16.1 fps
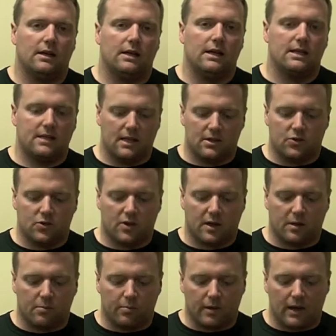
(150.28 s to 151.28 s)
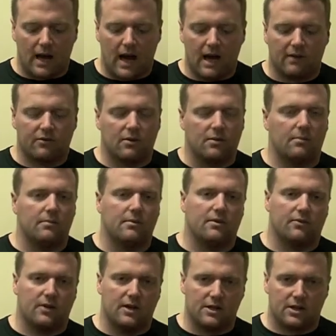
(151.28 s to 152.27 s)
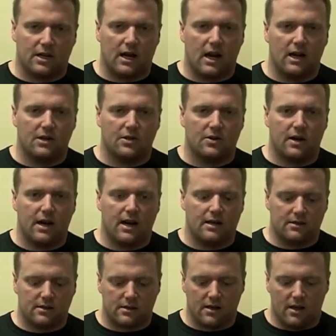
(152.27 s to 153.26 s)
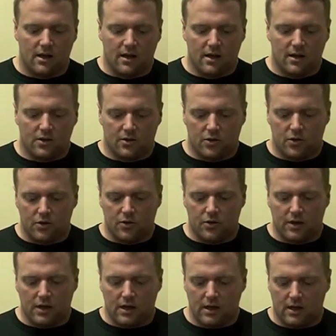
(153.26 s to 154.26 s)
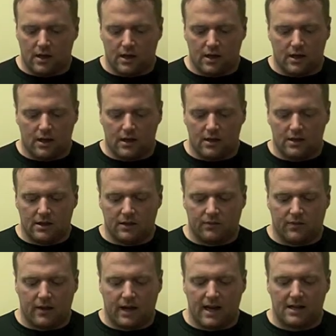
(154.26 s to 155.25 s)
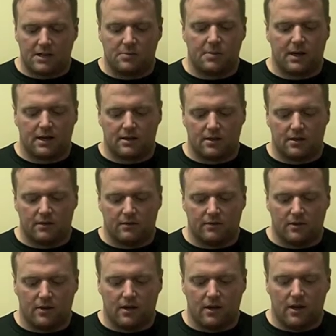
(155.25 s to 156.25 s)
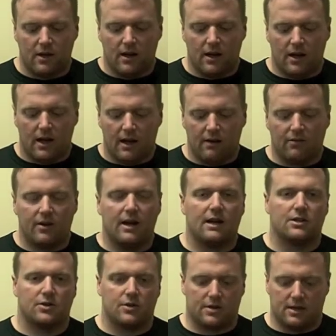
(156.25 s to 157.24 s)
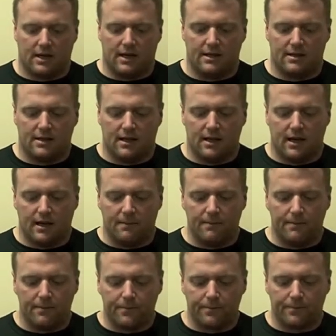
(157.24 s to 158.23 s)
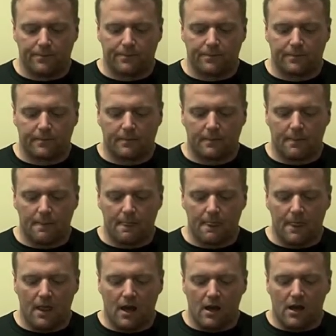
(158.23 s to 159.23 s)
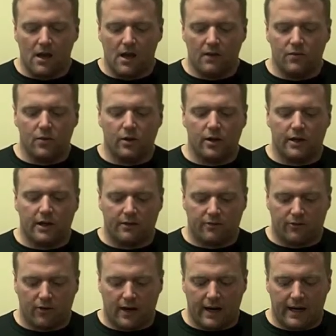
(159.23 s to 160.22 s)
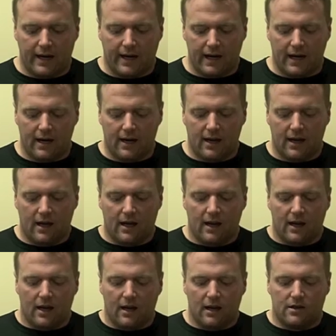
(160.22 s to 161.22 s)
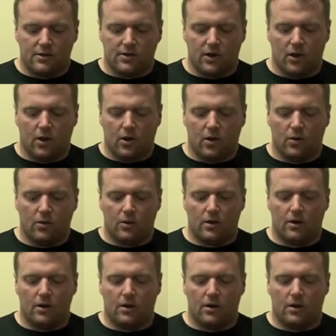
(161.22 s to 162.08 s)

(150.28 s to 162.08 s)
eccentric block, from the French contrast to the different aspects of every exercise. And then if you look at Friday, so